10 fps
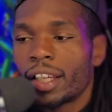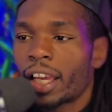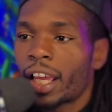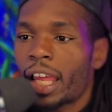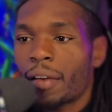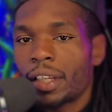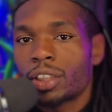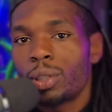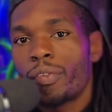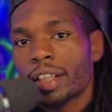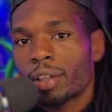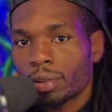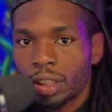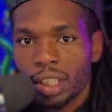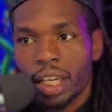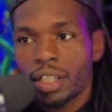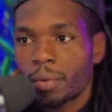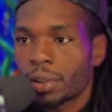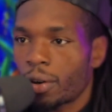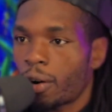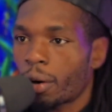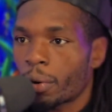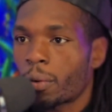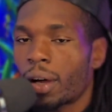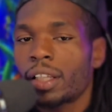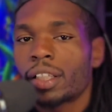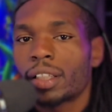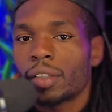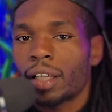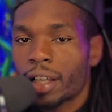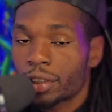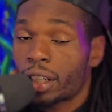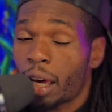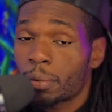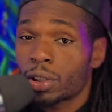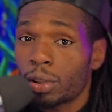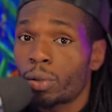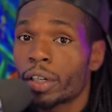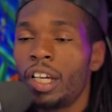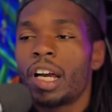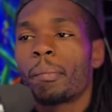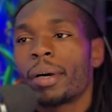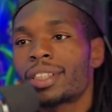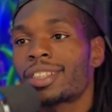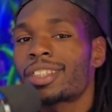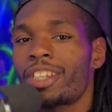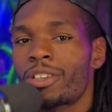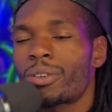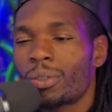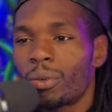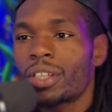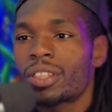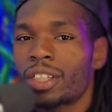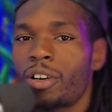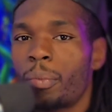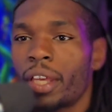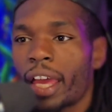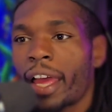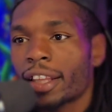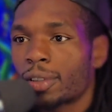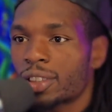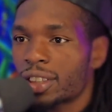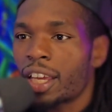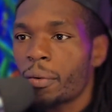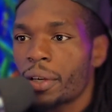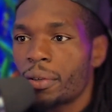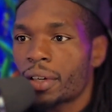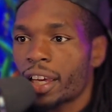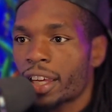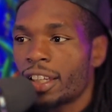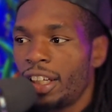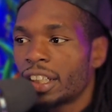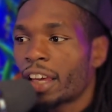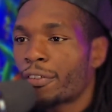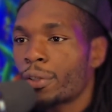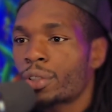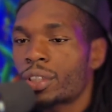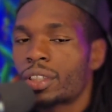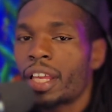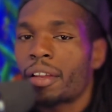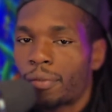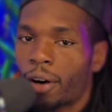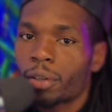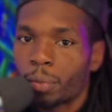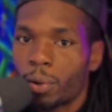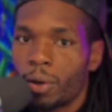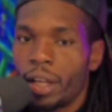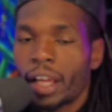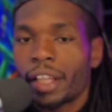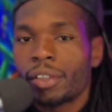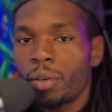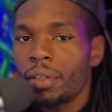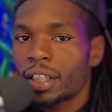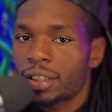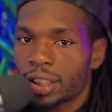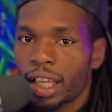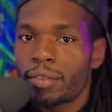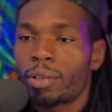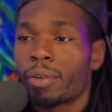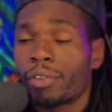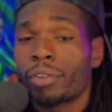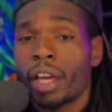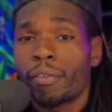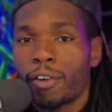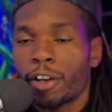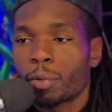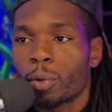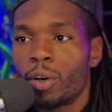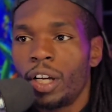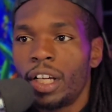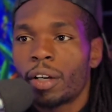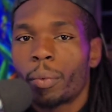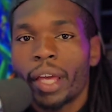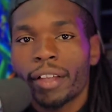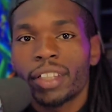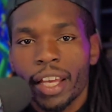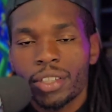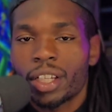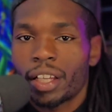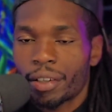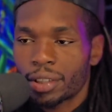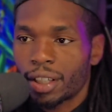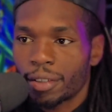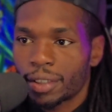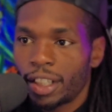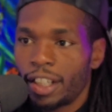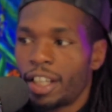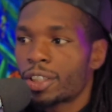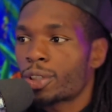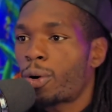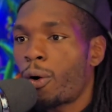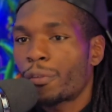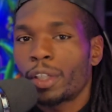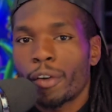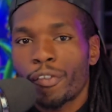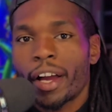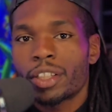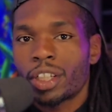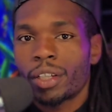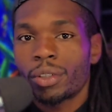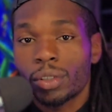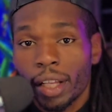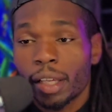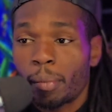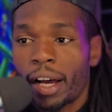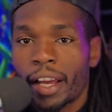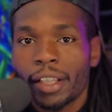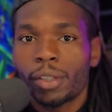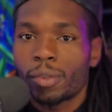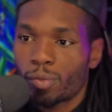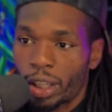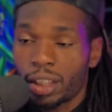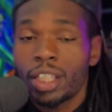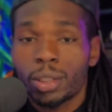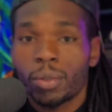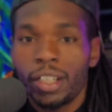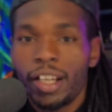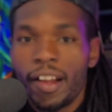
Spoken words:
And having that two-factor authentication with the hardware wallet allows it to happen slower. But still, you can still be hacked the same way you can if you're just that vulnerable. And no one can save you if you're that vulnerable. We have to educate ourselves. So hopefully you'll find a channel like mine, like this one,